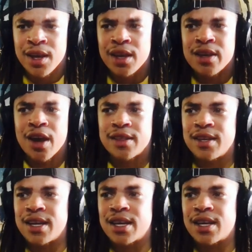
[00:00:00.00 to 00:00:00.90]
Y'all
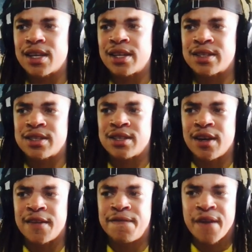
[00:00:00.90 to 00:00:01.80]
think this is
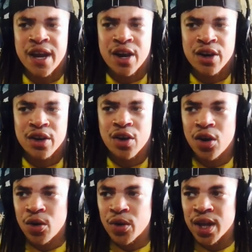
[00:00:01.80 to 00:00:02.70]
unfair to
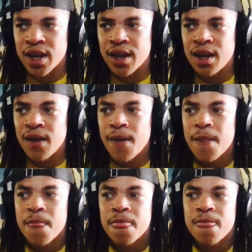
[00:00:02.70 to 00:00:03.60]
Cody.
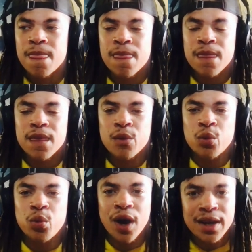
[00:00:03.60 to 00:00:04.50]

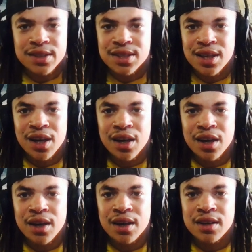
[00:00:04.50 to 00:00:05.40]
What?
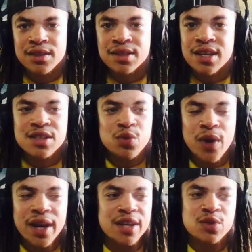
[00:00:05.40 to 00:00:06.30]
Since
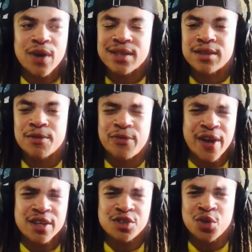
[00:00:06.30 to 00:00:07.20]
when as wrestling
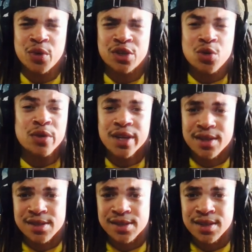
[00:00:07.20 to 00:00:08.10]
fans do we do
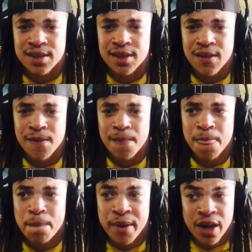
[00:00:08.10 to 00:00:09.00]
this?
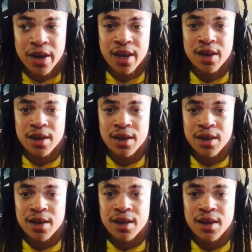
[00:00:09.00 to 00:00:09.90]
Period.
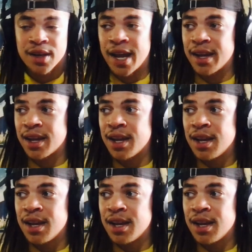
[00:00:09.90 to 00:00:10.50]
Like,